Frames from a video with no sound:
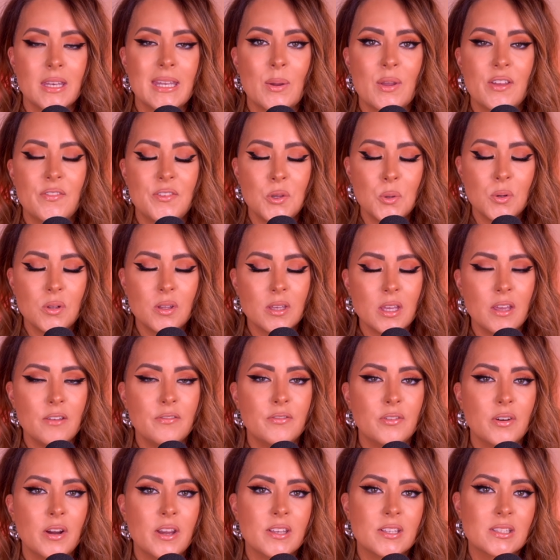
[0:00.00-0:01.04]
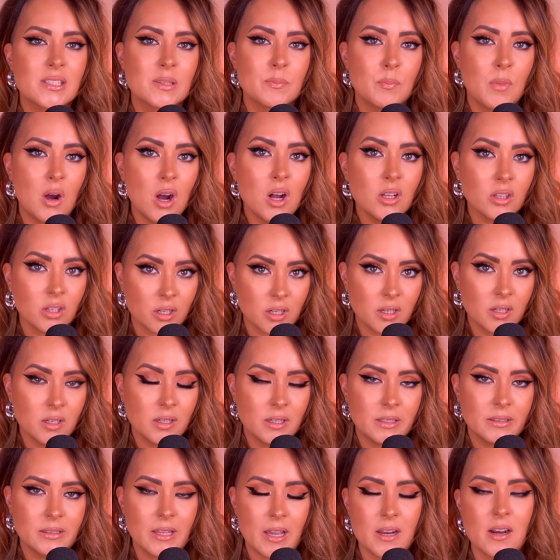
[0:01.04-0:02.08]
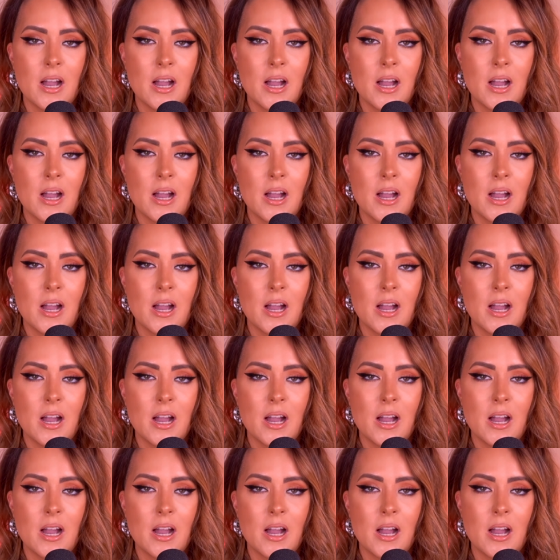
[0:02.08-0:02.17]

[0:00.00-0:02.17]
Now, if you are looking for a smaller light